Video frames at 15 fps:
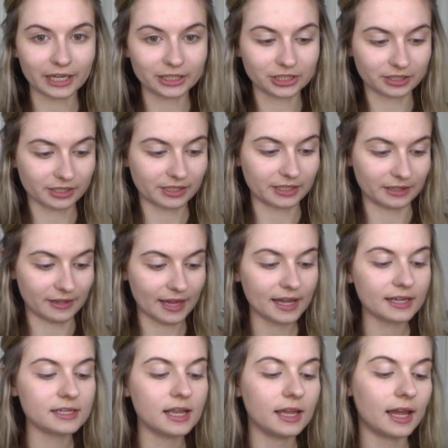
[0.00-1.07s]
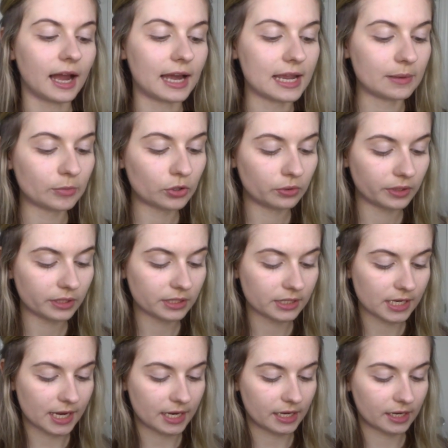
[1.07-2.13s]
I just did that, I am going to
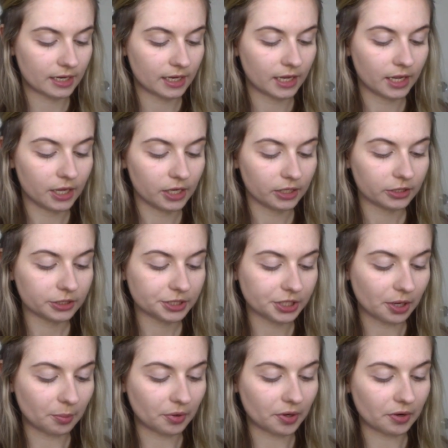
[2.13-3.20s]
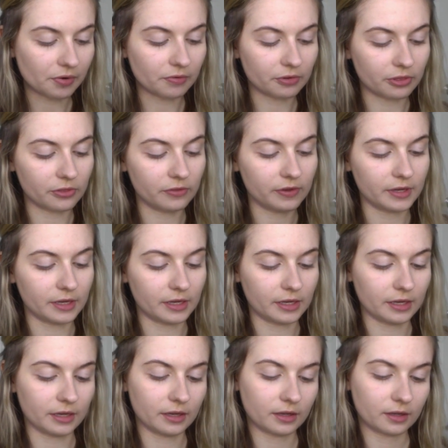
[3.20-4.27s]
take some of
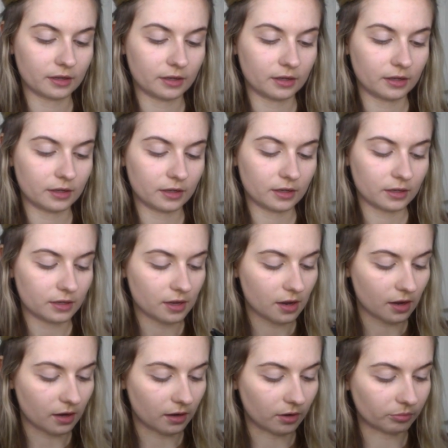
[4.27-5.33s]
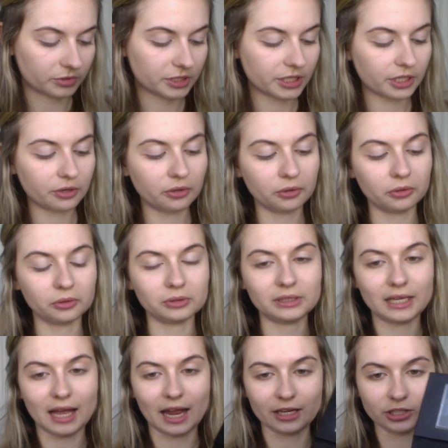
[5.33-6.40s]
the Tickled
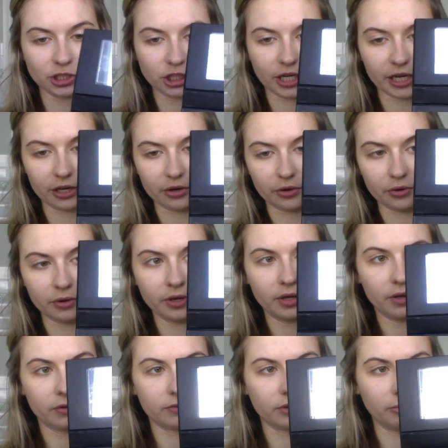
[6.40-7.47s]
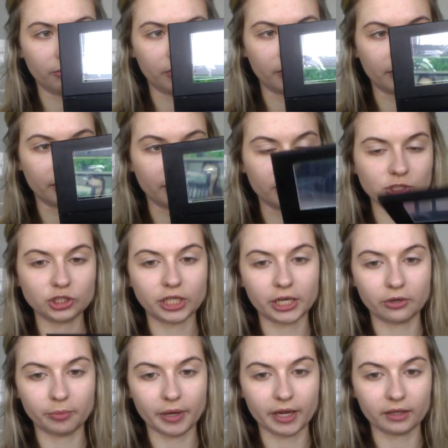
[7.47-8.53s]
eyeshadow from the
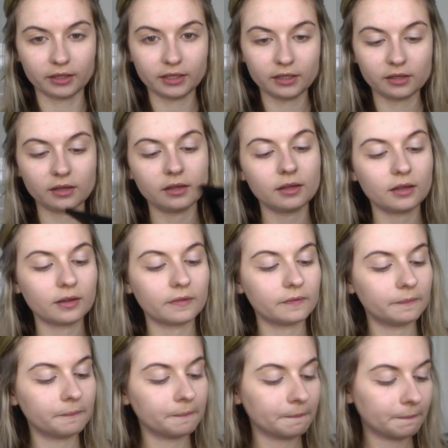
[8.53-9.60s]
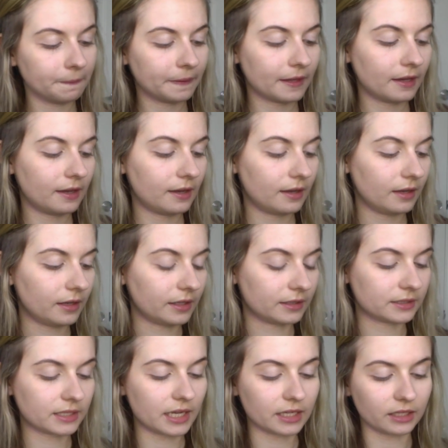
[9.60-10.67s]
shadow palette. It's
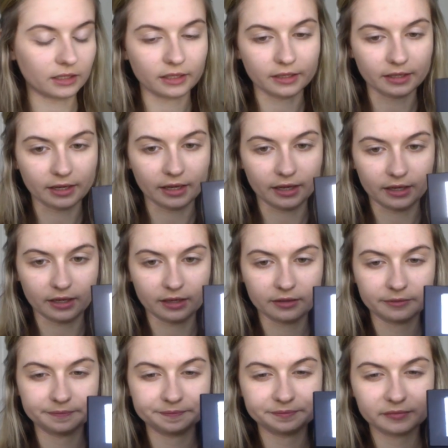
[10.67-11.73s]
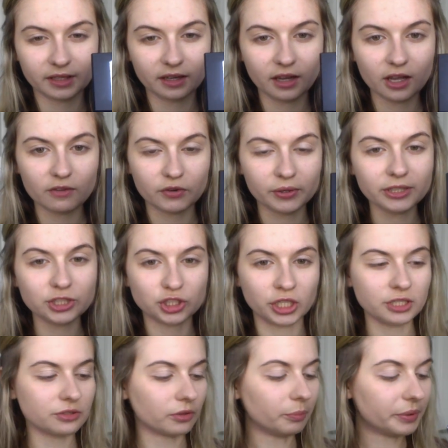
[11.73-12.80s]
kind of like a very
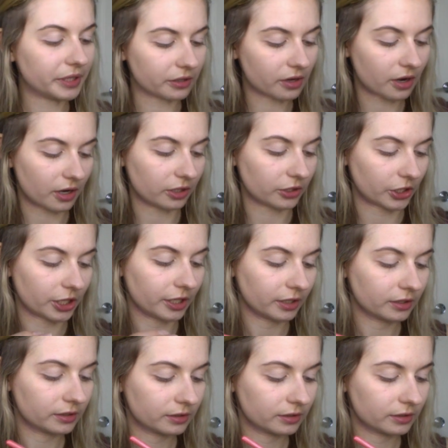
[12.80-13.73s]
gentle pink color.